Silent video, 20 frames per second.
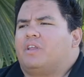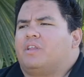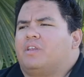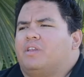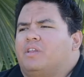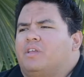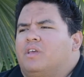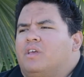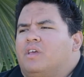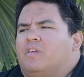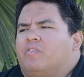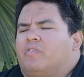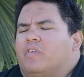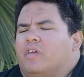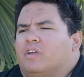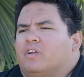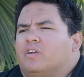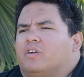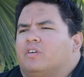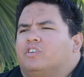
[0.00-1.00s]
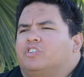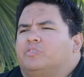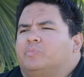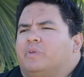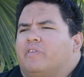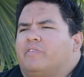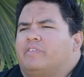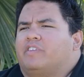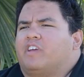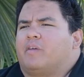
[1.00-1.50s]
and they encourage me
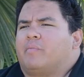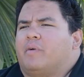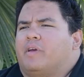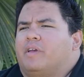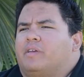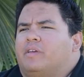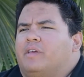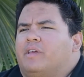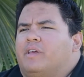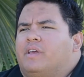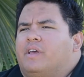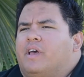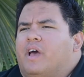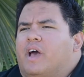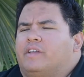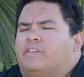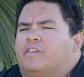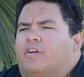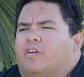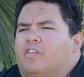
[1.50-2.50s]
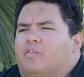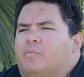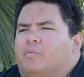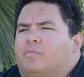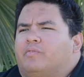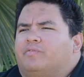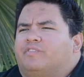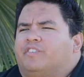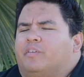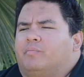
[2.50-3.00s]
every time I tell them
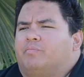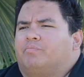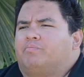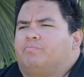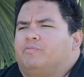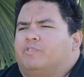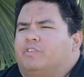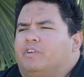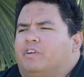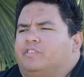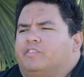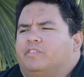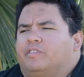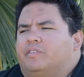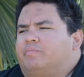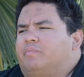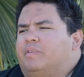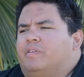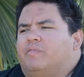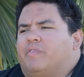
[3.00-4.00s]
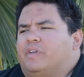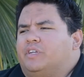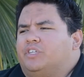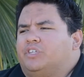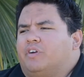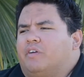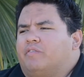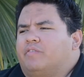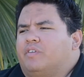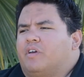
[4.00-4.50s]
of some crazy
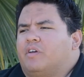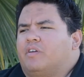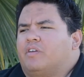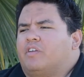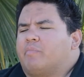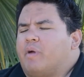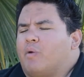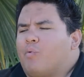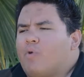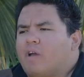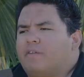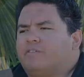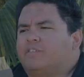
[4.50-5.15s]
adventure I've done. And my wife,